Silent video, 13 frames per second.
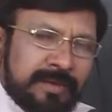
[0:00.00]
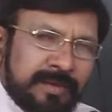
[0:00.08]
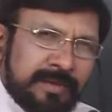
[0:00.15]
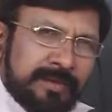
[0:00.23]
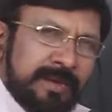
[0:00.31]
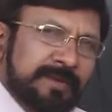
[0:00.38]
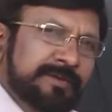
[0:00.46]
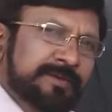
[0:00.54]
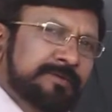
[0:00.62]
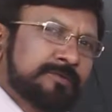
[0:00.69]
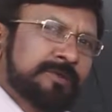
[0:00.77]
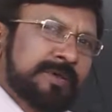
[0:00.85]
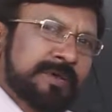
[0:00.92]
In order
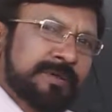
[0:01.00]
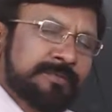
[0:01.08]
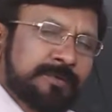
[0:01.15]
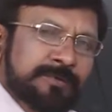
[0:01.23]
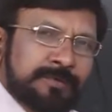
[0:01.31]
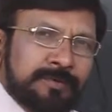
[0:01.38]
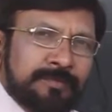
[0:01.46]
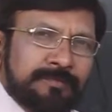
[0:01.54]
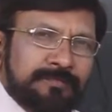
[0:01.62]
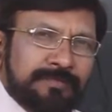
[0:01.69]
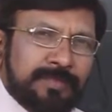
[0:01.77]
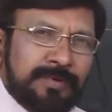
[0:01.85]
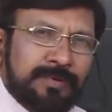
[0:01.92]
to enable you
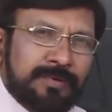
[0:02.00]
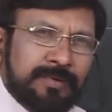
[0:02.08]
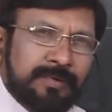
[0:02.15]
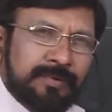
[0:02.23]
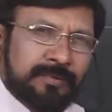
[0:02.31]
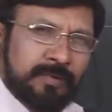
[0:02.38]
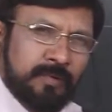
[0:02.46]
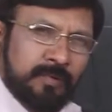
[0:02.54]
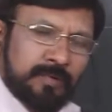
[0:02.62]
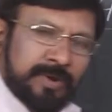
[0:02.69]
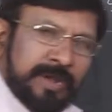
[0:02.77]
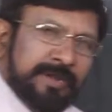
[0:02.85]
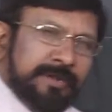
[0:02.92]
to
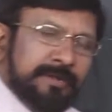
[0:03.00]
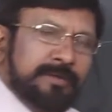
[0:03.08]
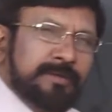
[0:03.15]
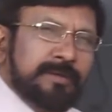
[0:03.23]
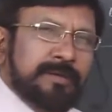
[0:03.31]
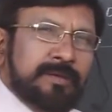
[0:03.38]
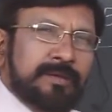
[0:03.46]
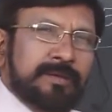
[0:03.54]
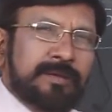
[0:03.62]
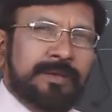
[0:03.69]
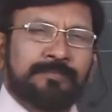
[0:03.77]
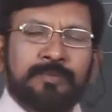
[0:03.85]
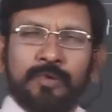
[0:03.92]
write
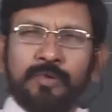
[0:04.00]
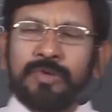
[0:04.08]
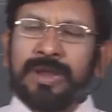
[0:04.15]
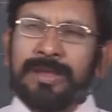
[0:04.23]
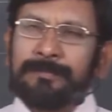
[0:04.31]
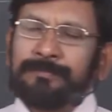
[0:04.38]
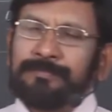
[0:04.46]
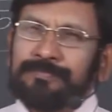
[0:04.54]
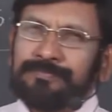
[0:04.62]
a program